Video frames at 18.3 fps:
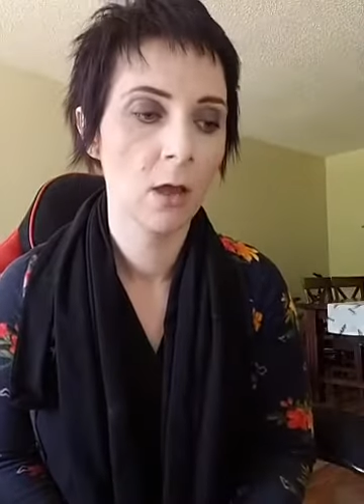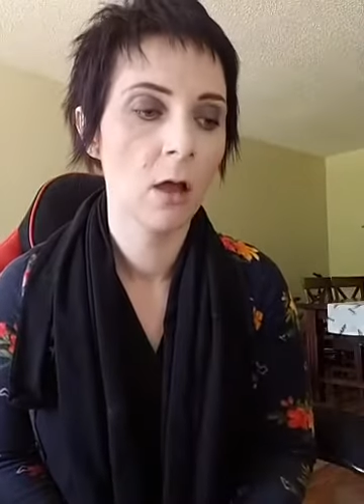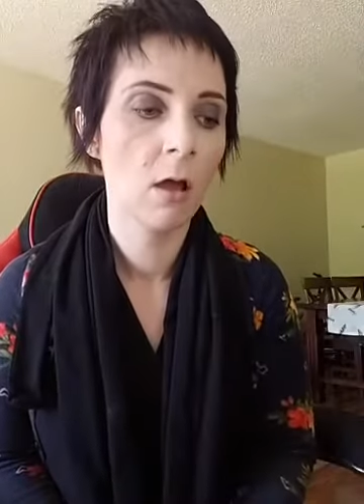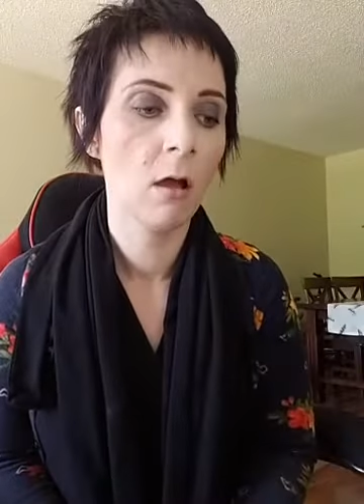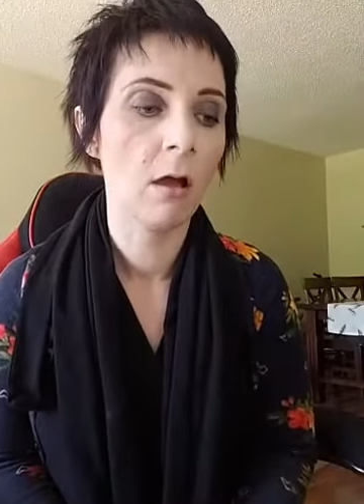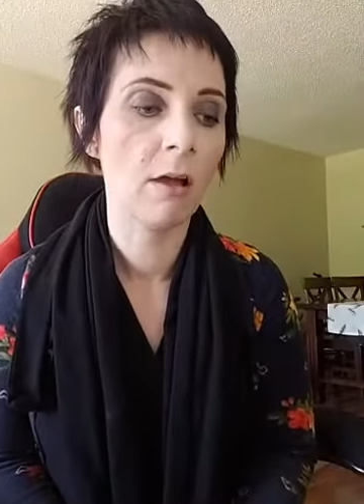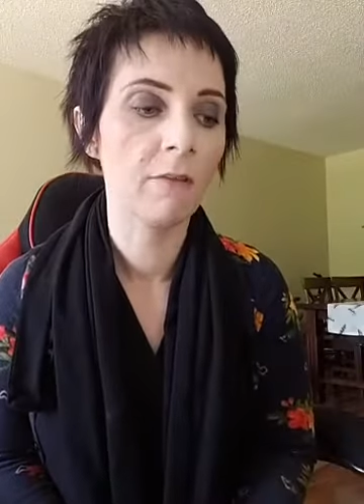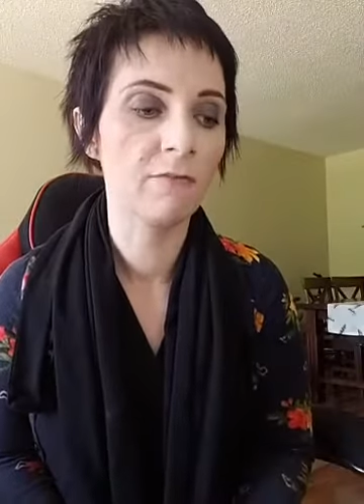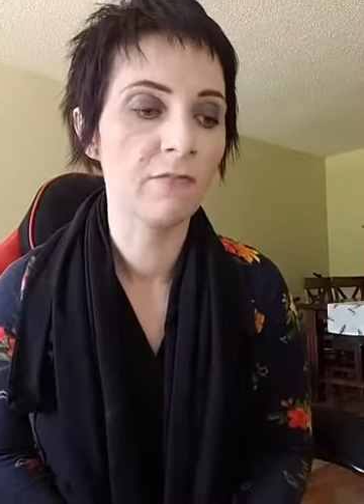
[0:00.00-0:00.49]

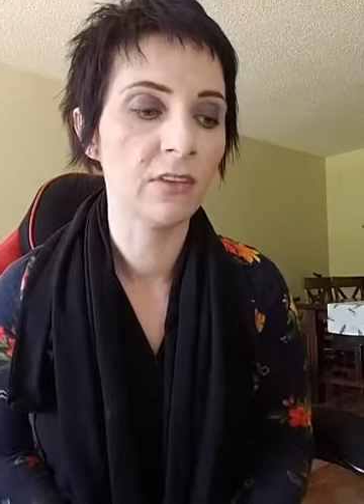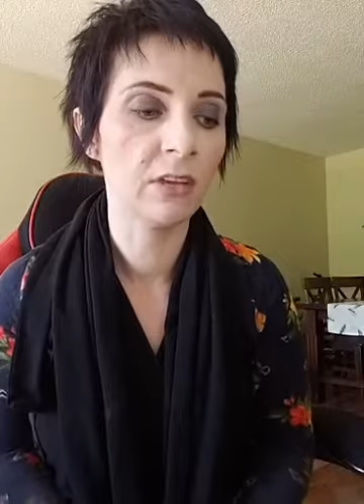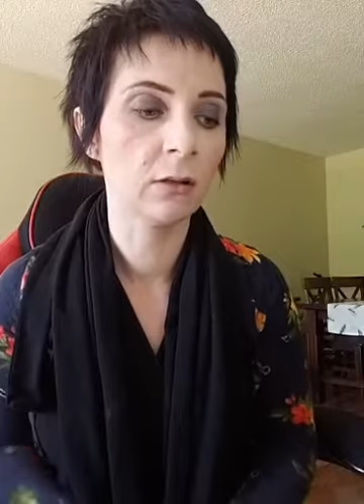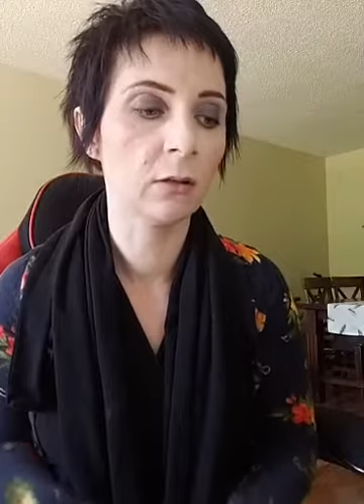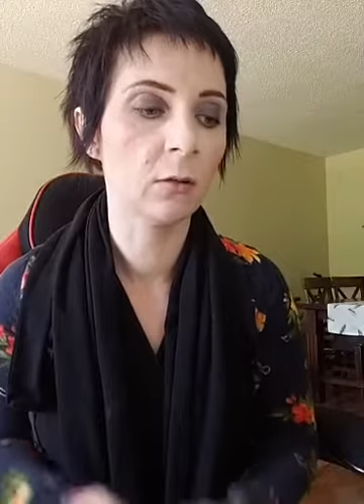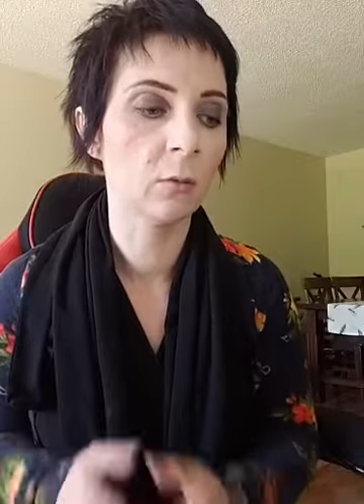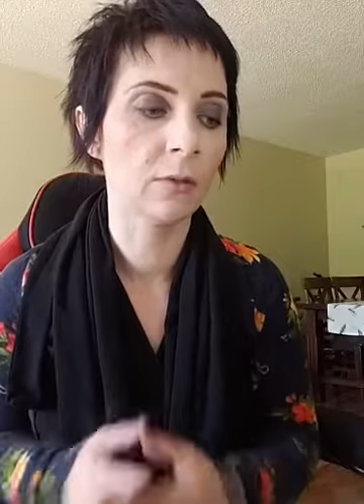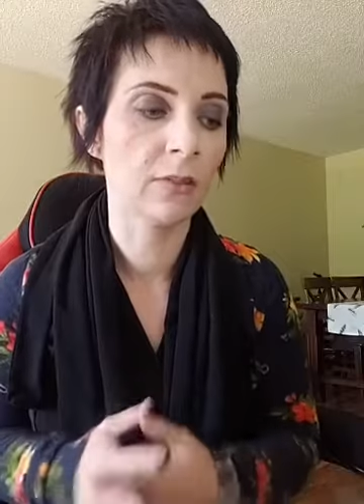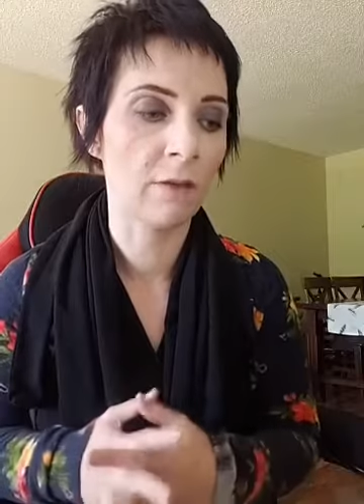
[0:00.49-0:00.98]
I
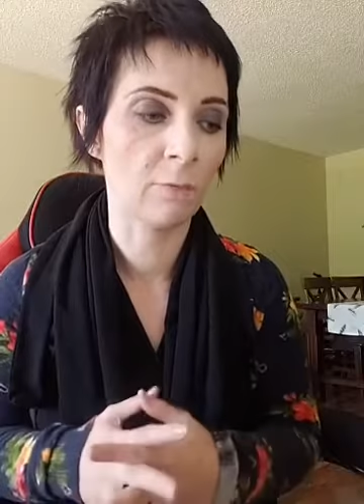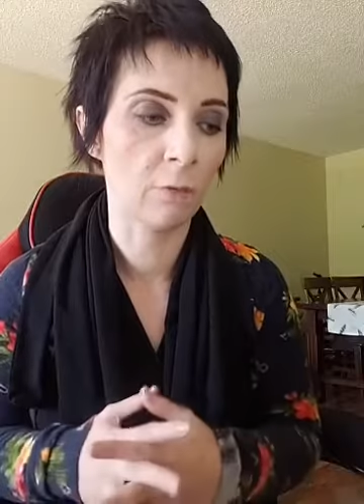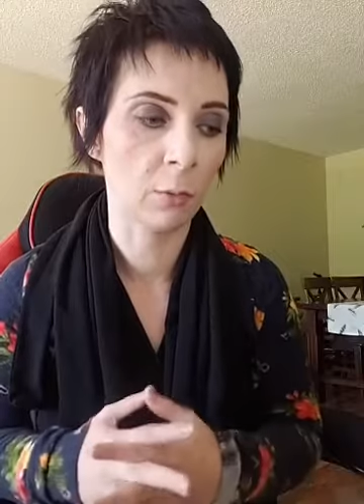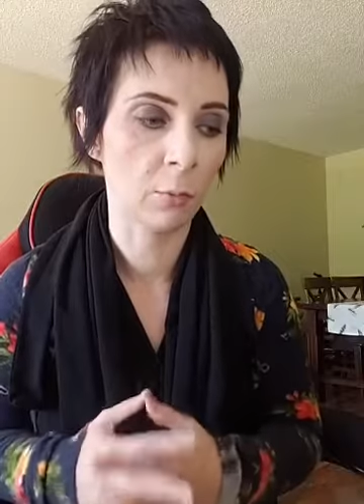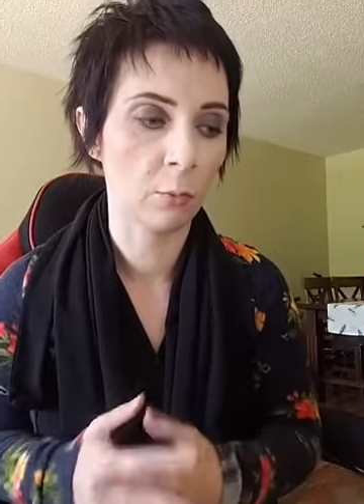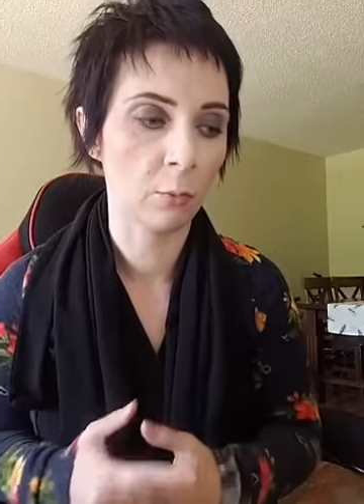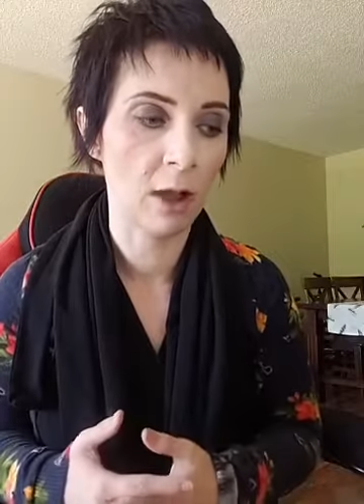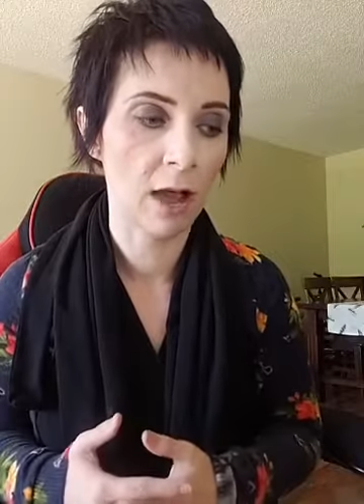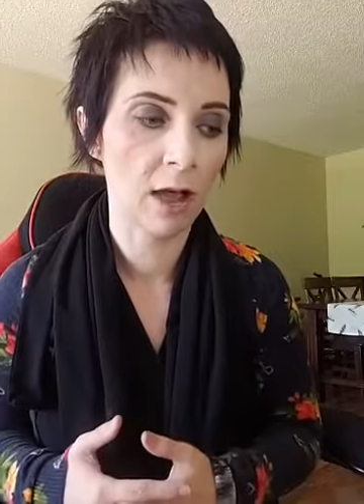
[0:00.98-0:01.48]
feel with every
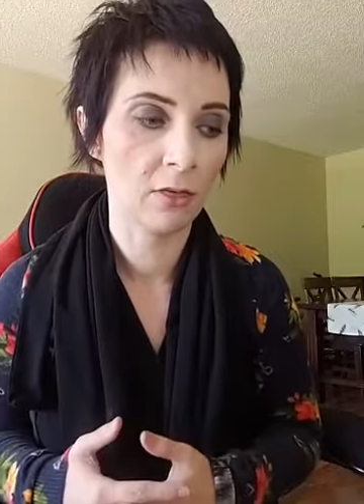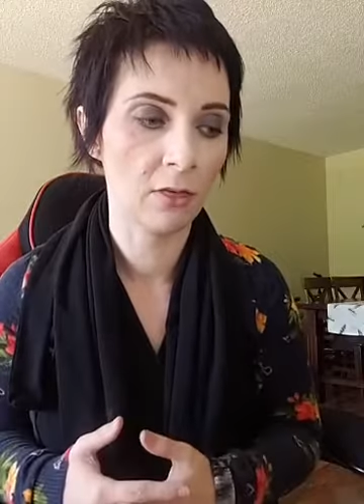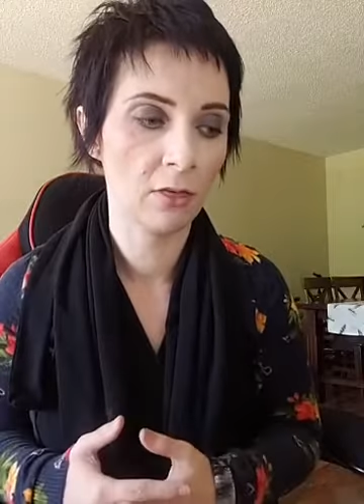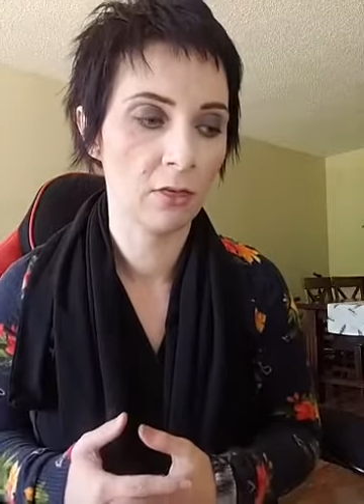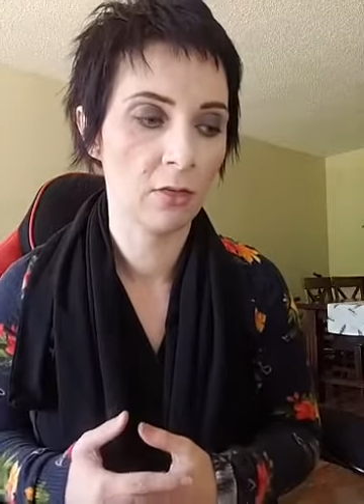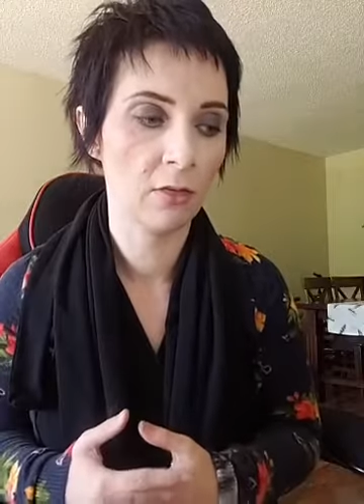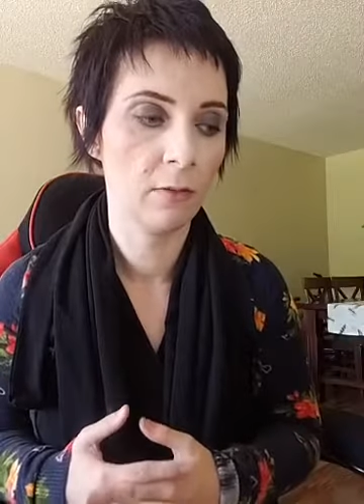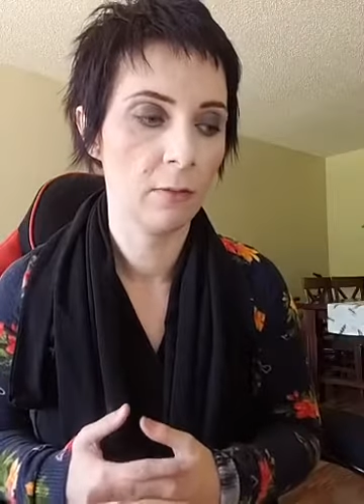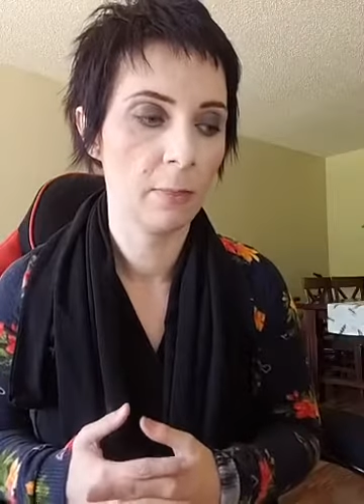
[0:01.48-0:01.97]

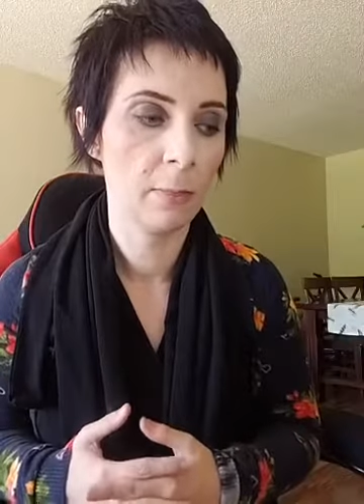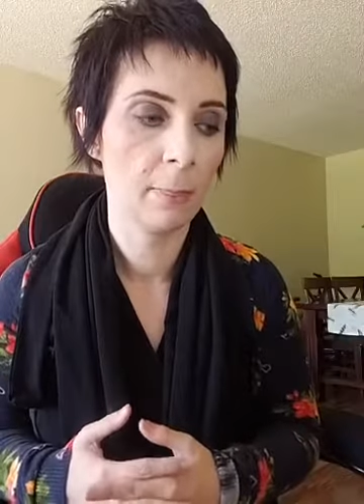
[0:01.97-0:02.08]
breath